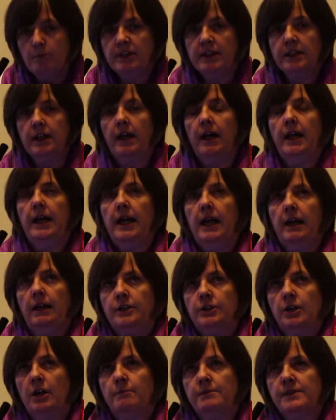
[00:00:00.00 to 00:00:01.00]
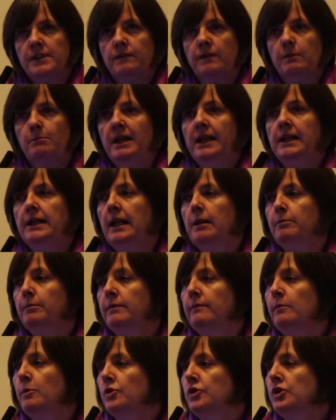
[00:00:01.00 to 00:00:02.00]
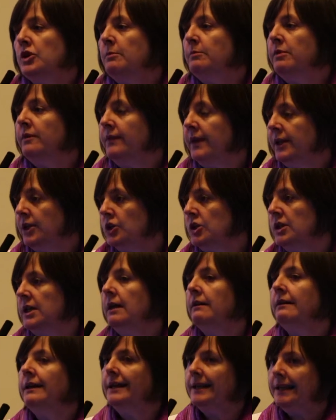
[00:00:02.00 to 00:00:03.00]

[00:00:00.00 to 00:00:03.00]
But in terms of the mental health promotion and prevention area,